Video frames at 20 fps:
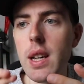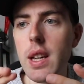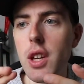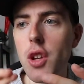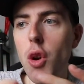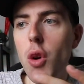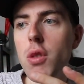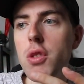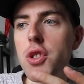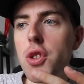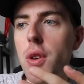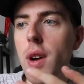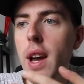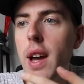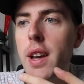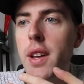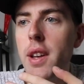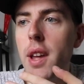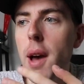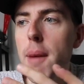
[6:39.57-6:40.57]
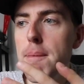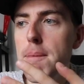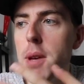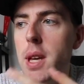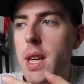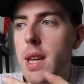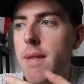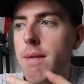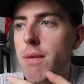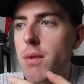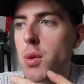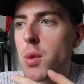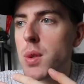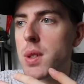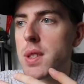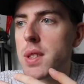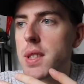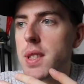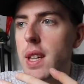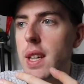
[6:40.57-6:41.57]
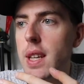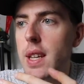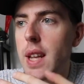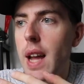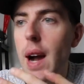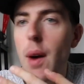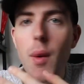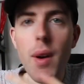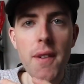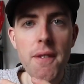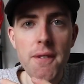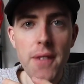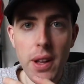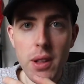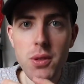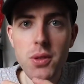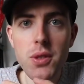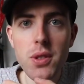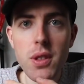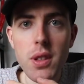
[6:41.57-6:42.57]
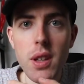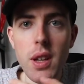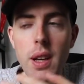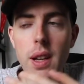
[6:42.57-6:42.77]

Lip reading: It also had a big influence in how I felt